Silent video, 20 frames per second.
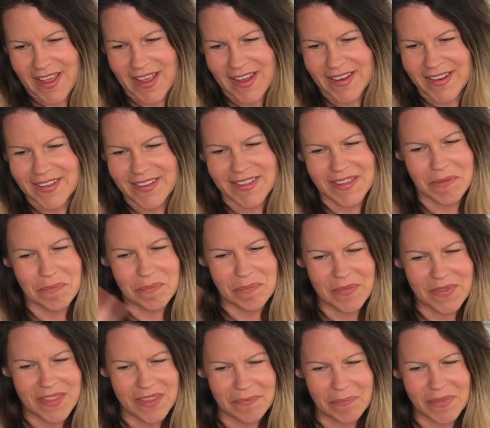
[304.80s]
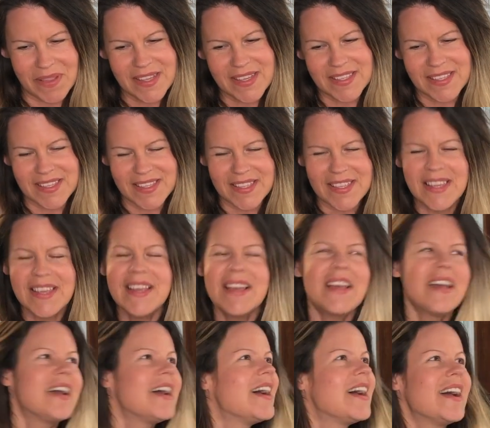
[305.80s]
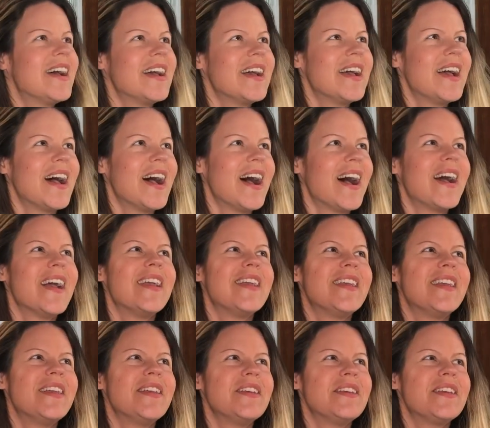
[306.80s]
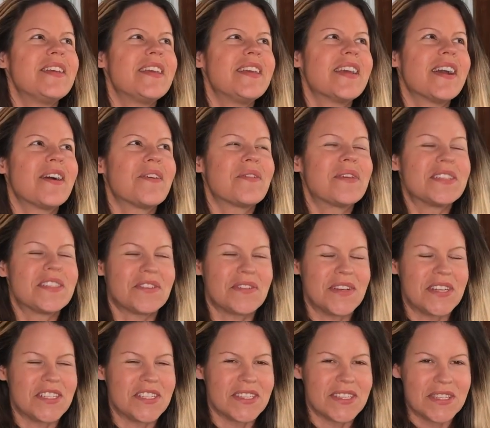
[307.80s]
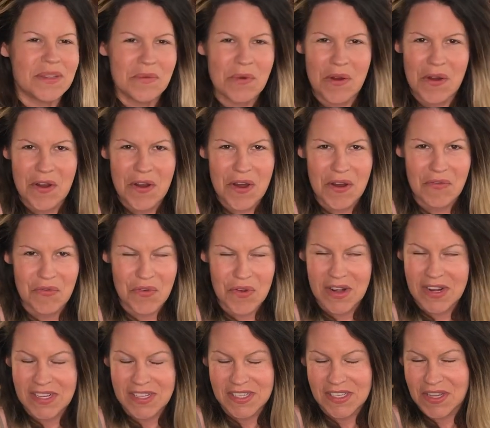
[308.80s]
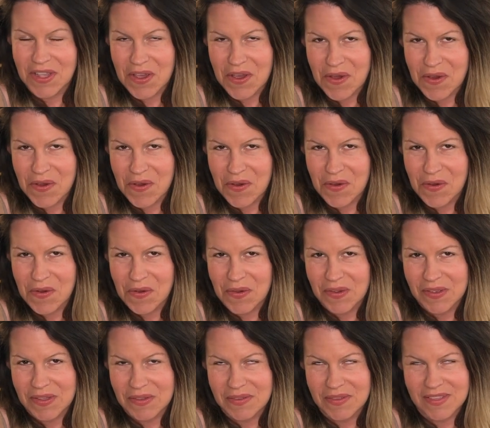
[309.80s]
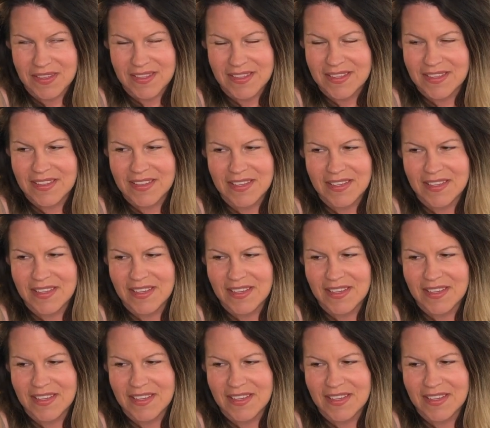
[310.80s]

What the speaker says: And the place, he got reservations somewhere I wanted to go. It's